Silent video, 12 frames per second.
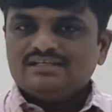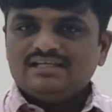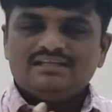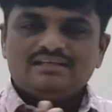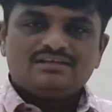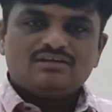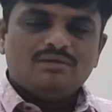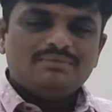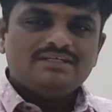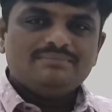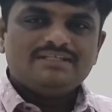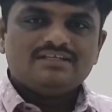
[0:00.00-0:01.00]
In
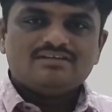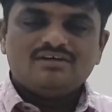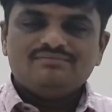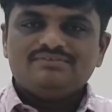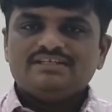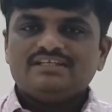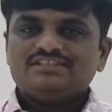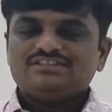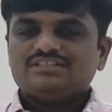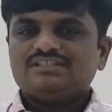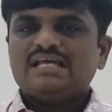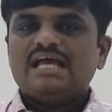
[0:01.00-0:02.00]
common emitter
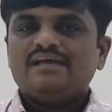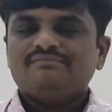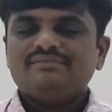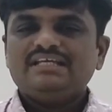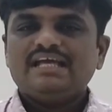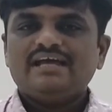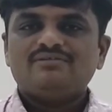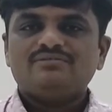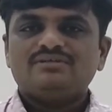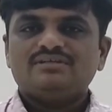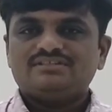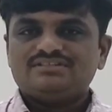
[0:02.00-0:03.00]
configuration, we
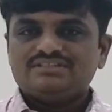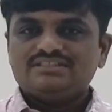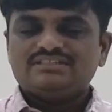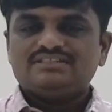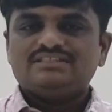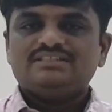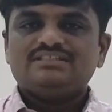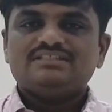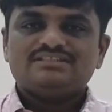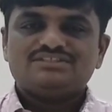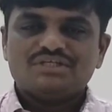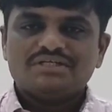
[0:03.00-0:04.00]
have seen
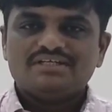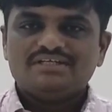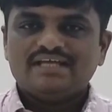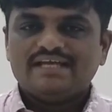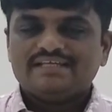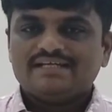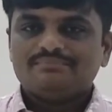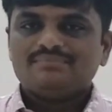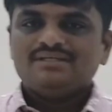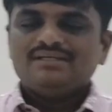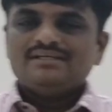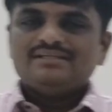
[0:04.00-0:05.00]
the circuit
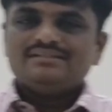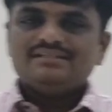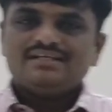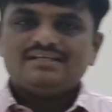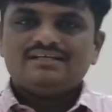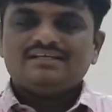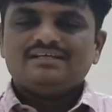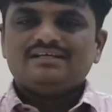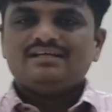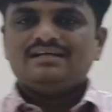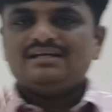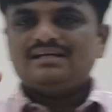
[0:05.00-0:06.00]
diagram.
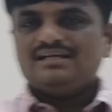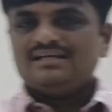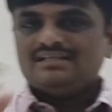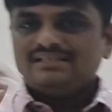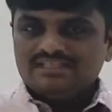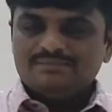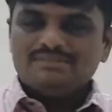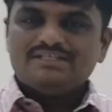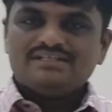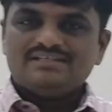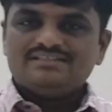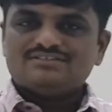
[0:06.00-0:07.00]
There,
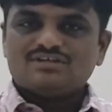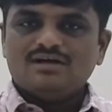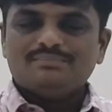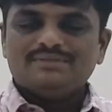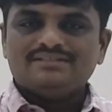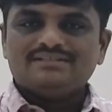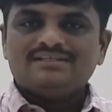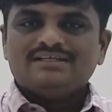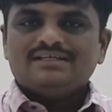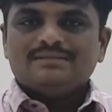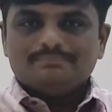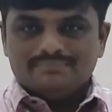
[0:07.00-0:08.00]
emitter is common,
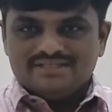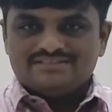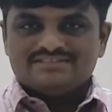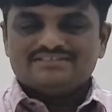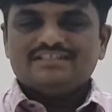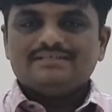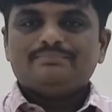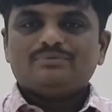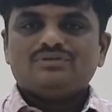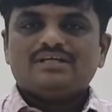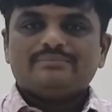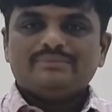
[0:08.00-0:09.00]
base is the
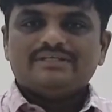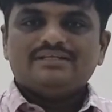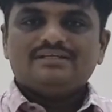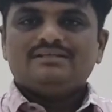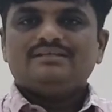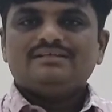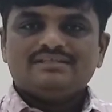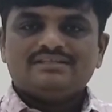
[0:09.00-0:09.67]
input terminal,